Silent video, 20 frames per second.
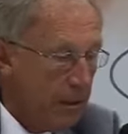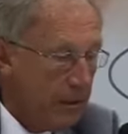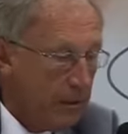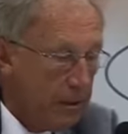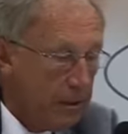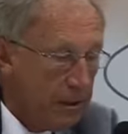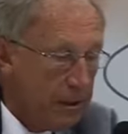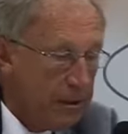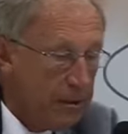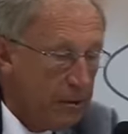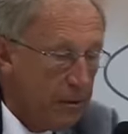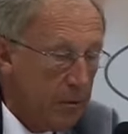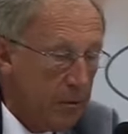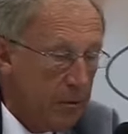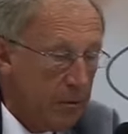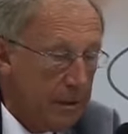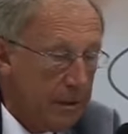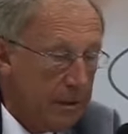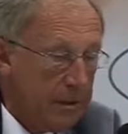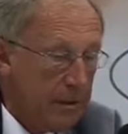The
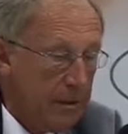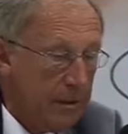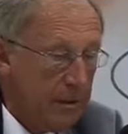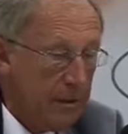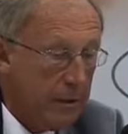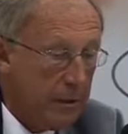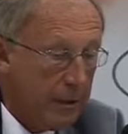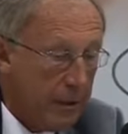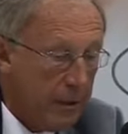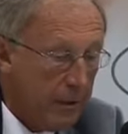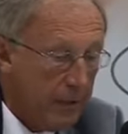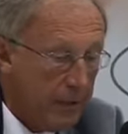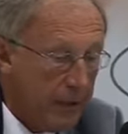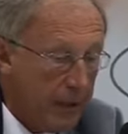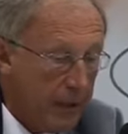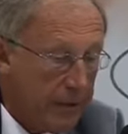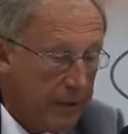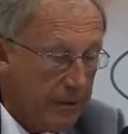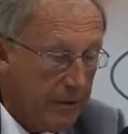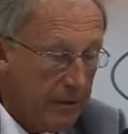resume is a
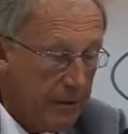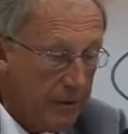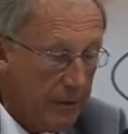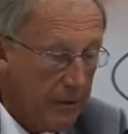refractive